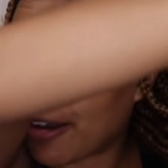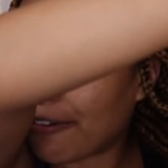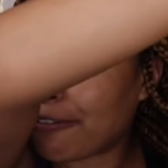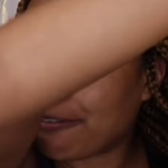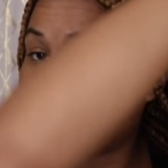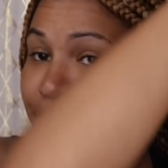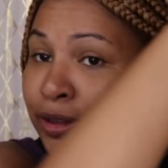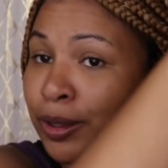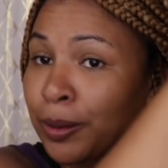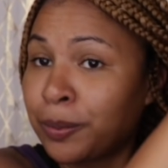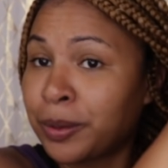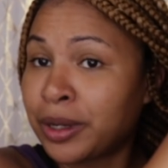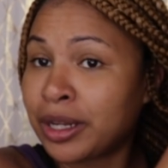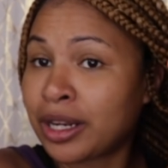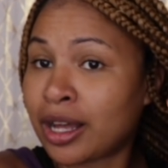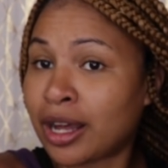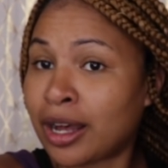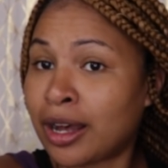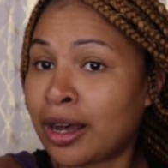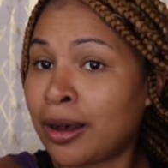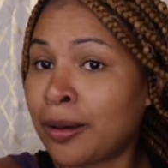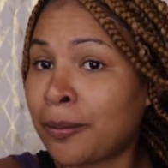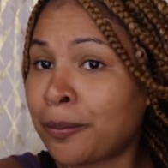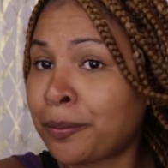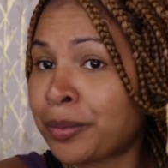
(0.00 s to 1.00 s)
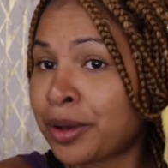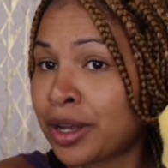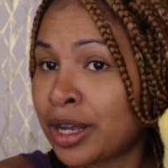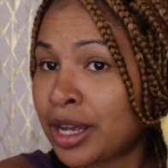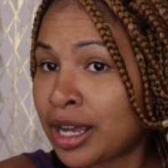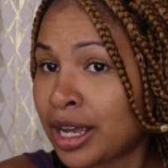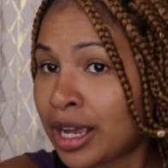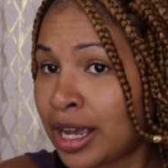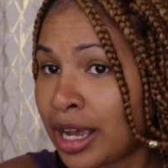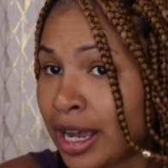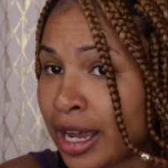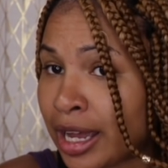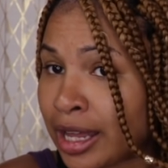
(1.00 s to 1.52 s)
I flip it up,
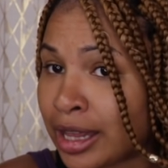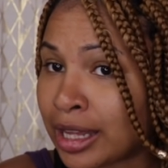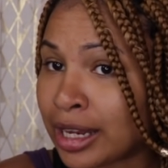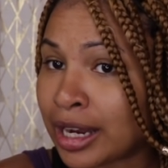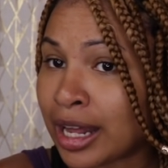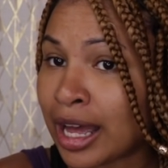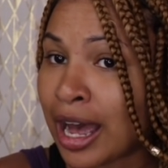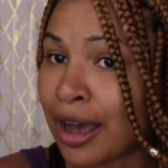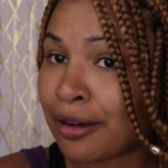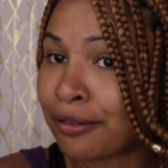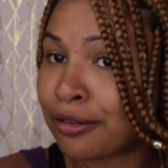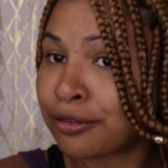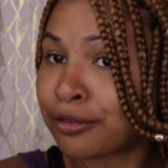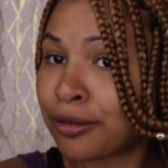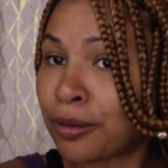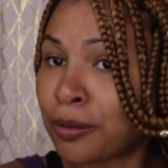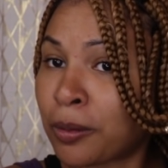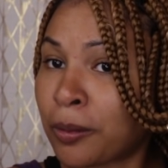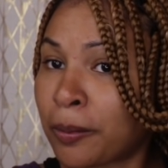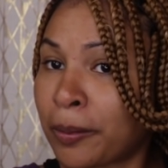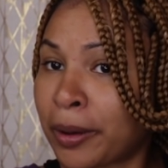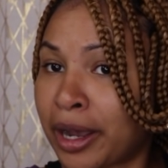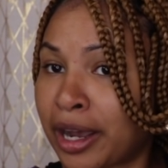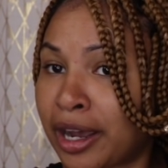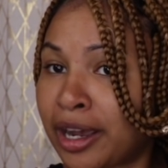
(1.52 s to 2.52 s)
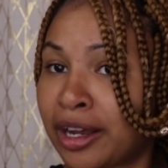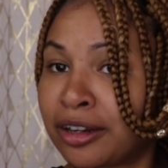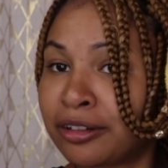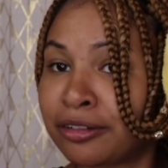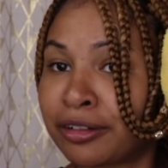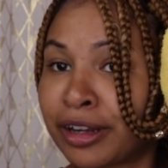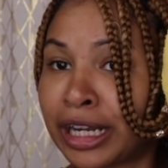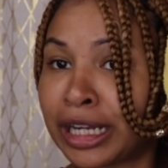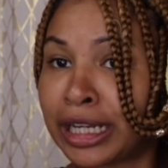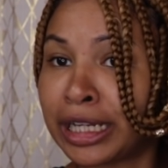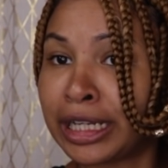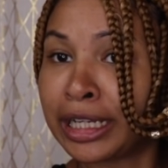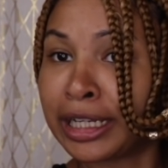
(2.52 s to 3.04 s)
and then I have a rubber band
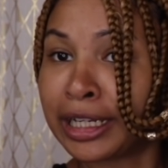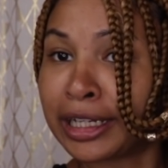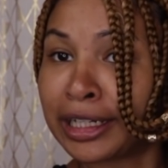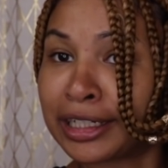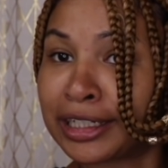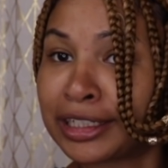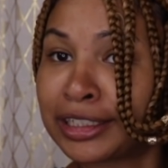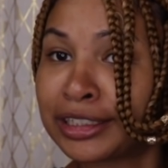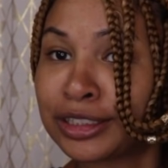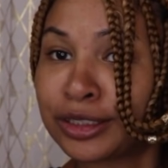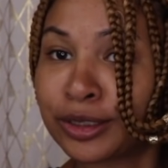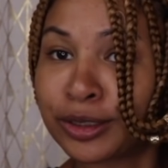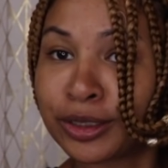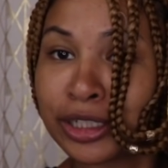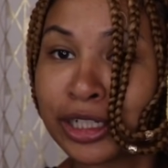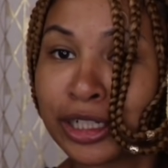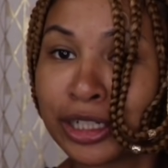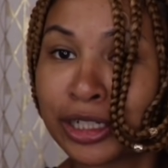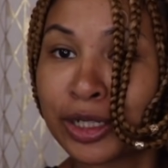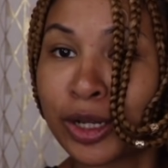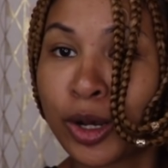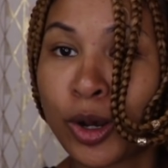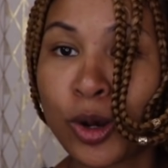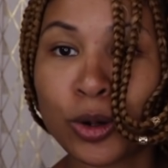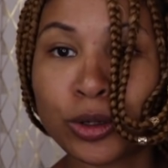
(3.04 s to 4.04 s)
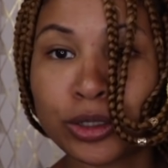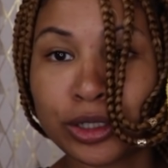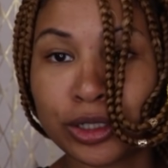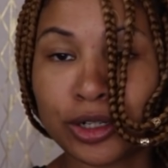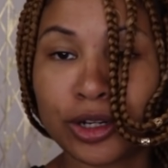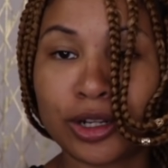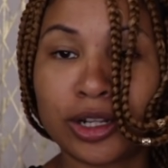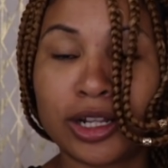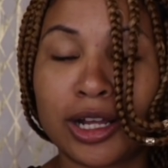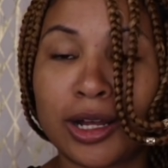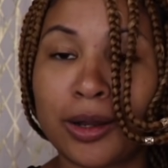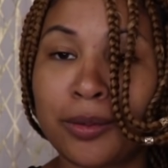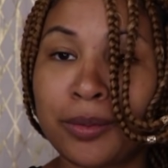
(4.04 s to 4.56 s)
right here so it can hold it
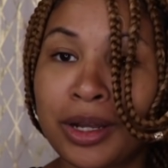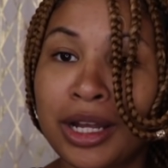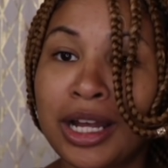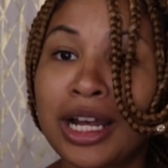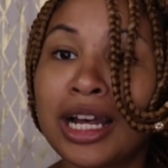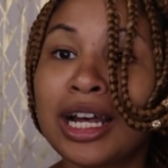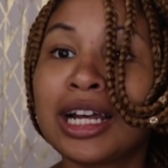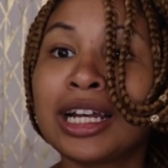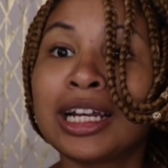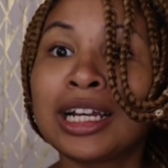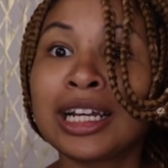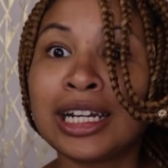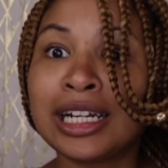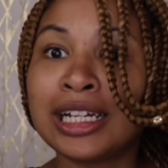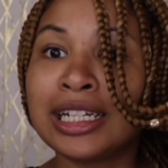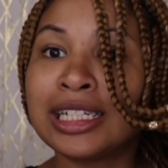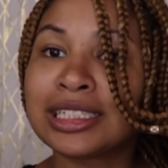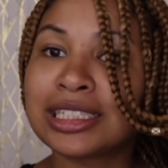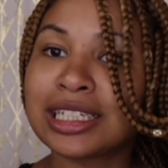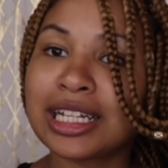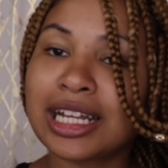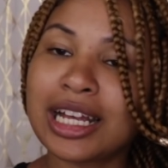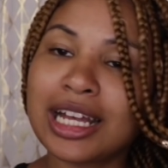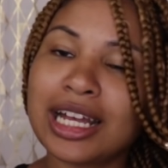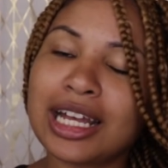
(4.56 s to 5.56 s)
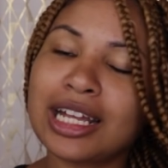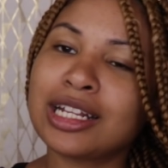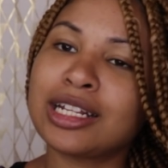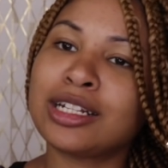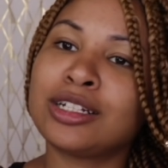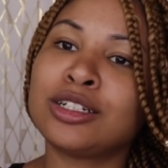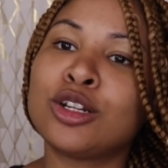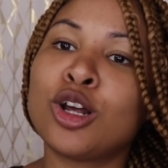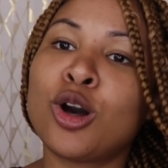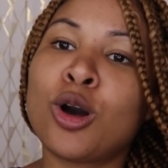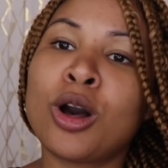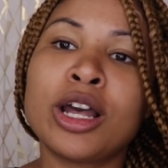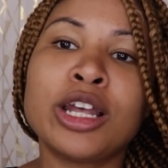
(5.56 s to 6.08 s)
all up, because
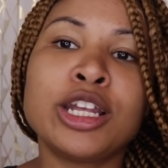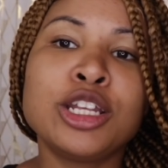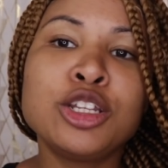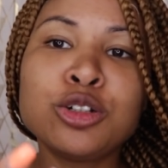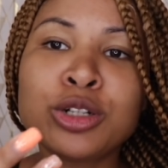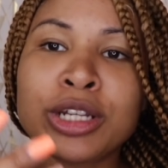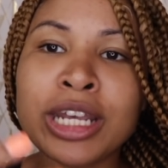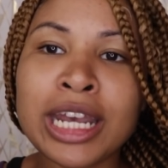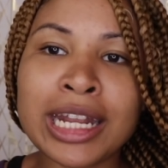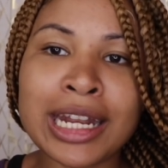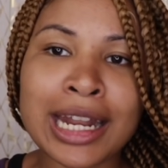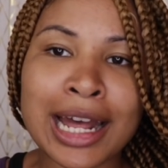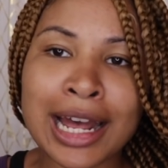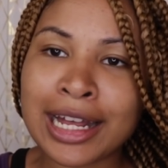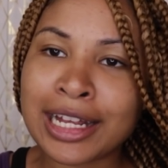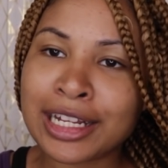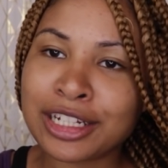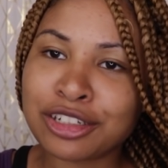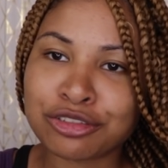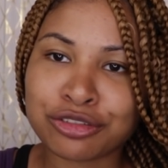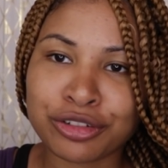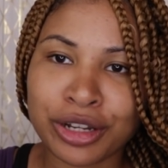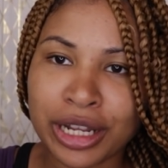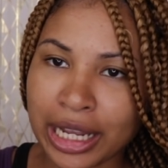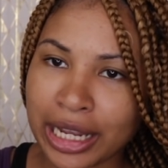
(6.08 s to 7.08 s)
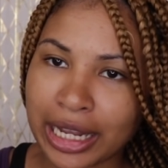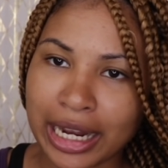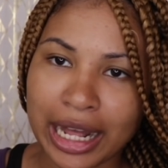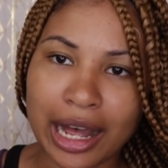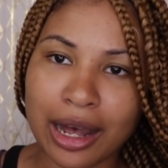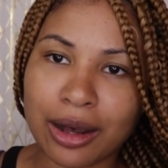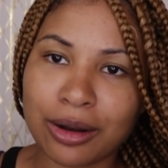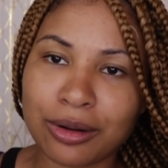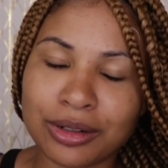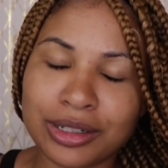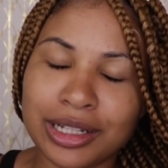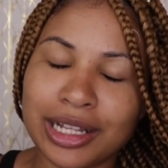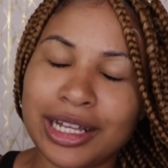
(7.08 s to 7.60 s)
no, you cannot wring it
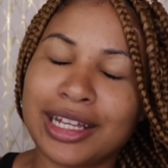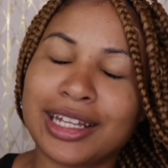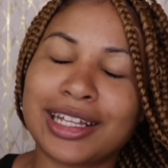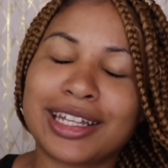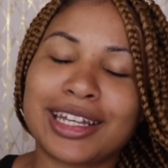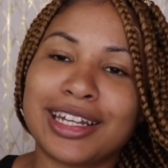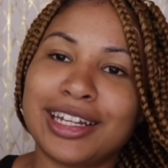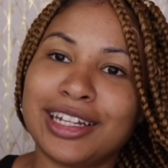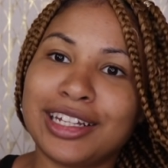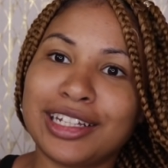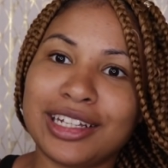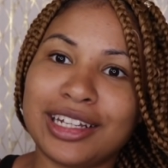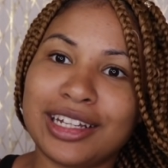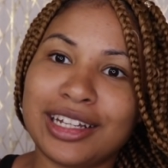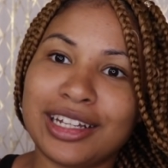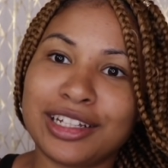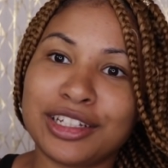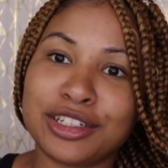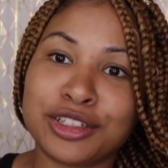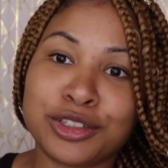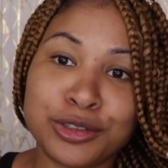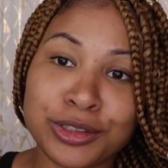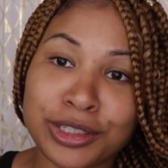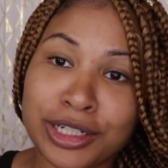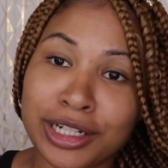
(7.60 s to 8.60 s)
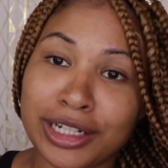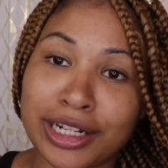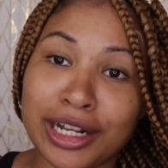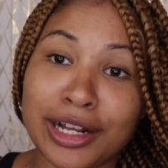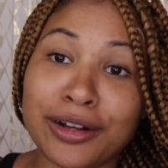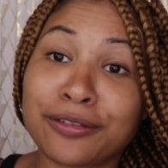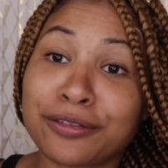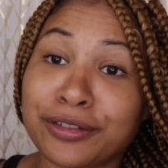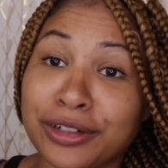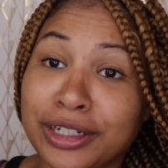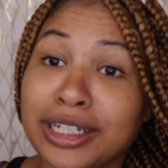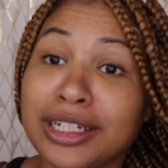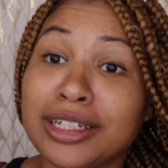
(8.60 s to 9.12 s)
out. Like, you
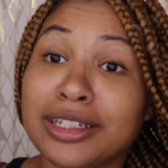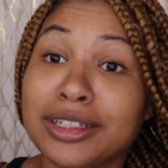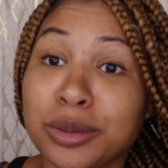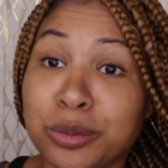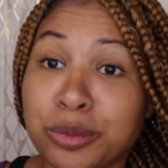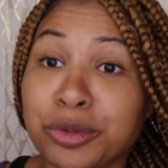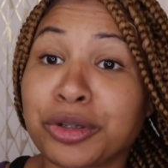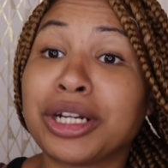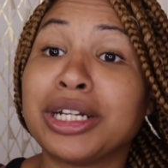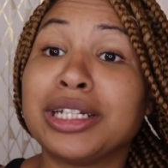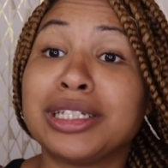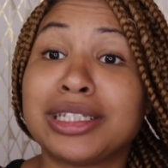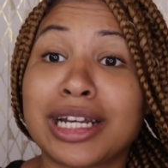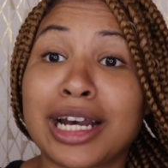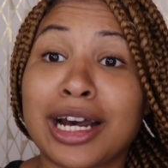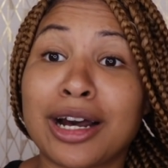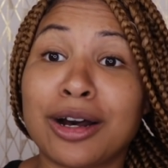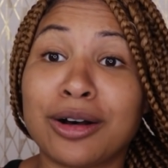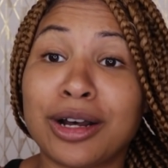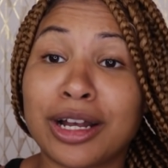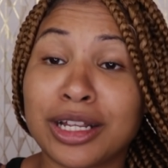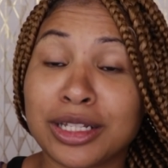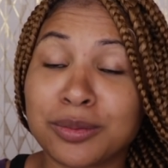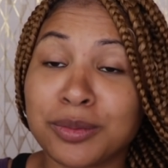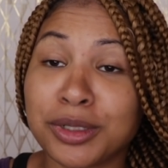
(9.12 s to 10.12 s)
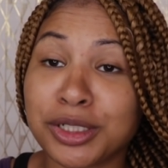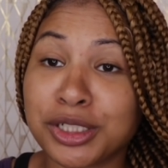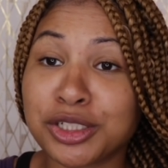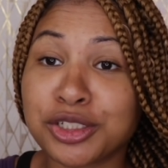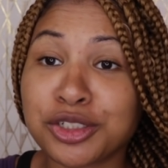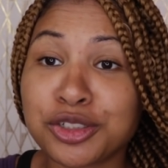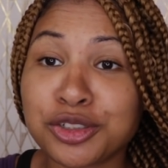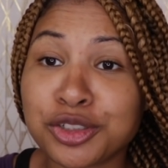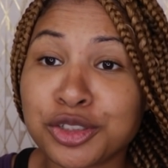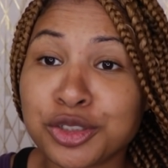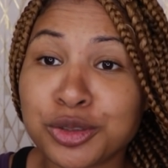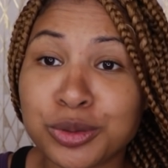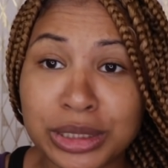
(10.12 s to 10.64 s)
cannot wring the braids out. As much
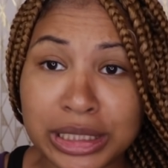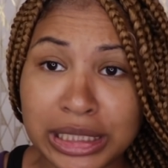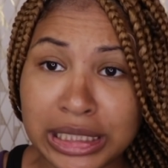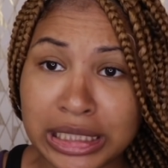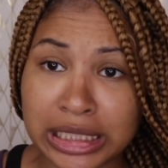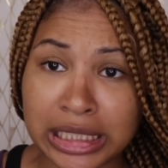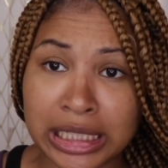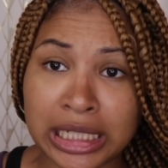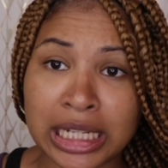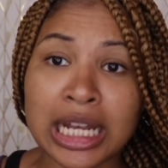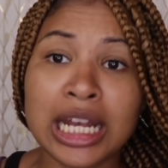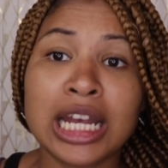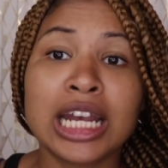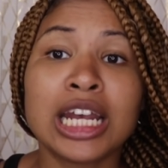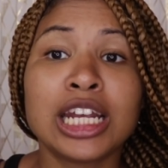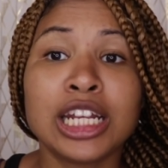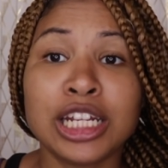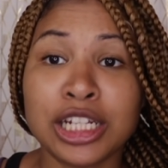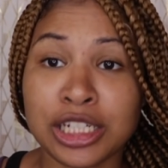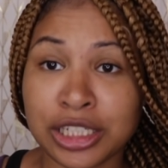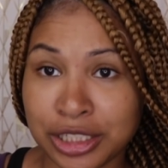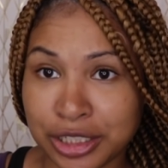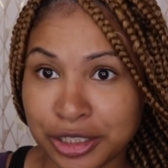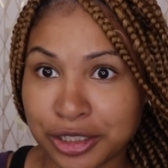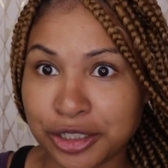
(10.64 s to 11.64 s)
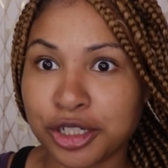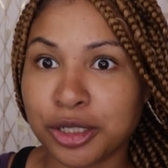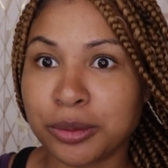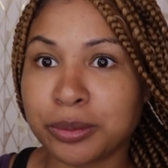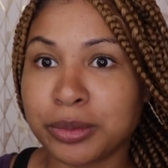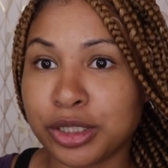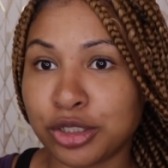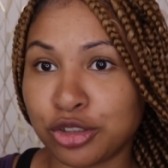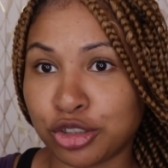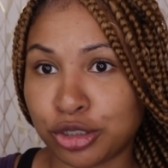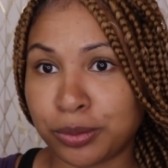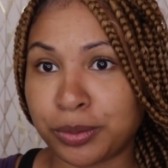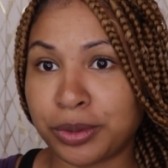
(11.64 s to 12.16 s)
as you squeeze it, you're still gonna
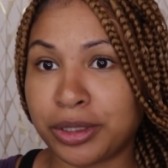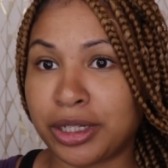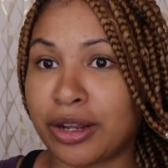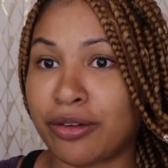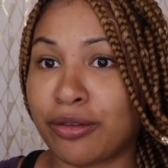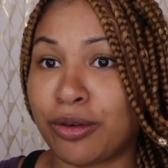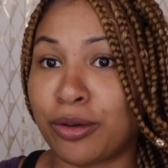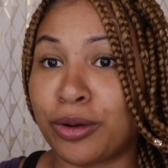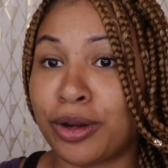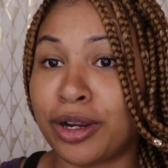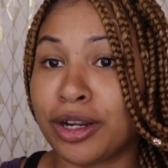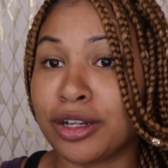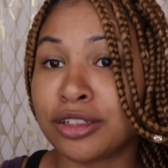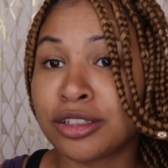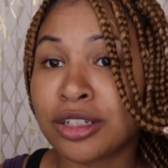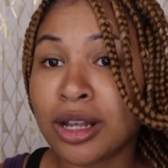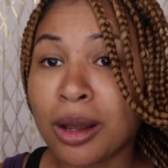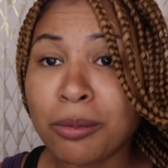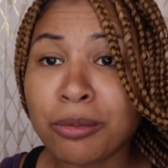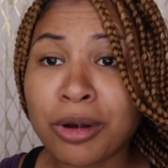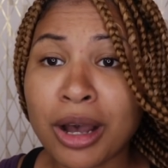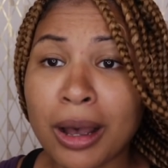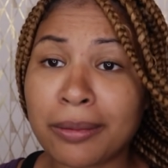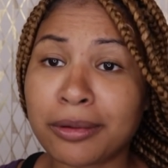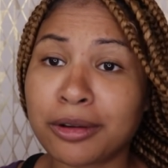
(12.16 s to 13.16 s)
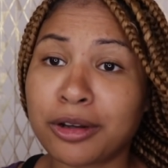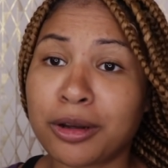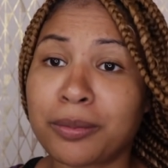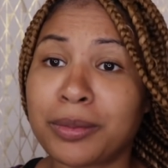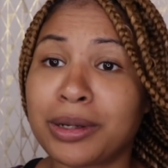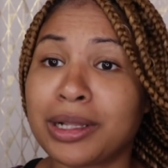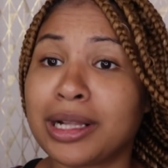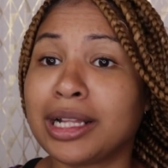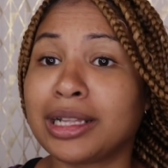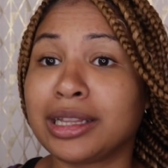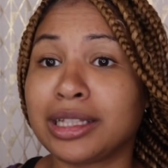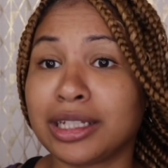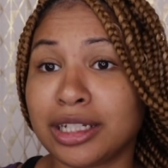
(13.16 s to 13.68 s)
be dripping everywhere. So I'm probably gonna
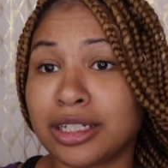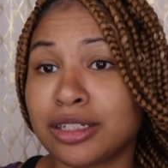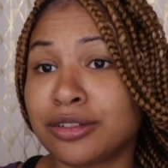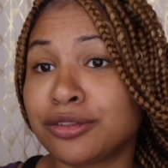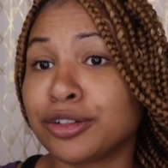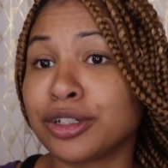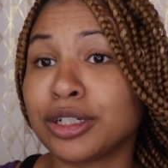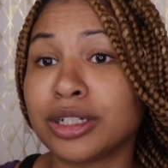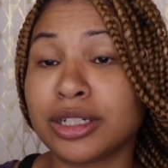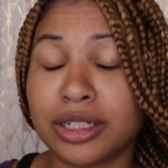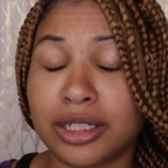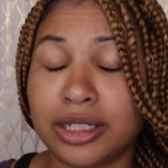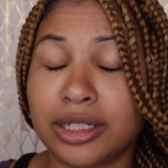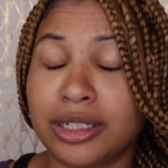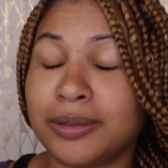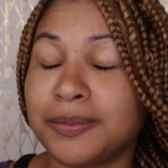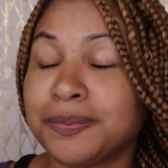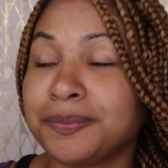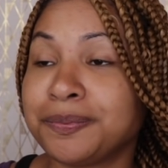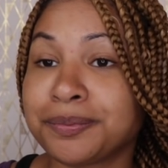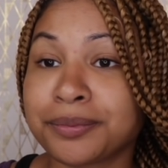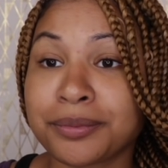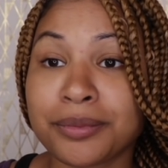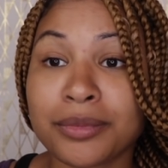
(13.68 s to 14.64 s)
be like this for a good,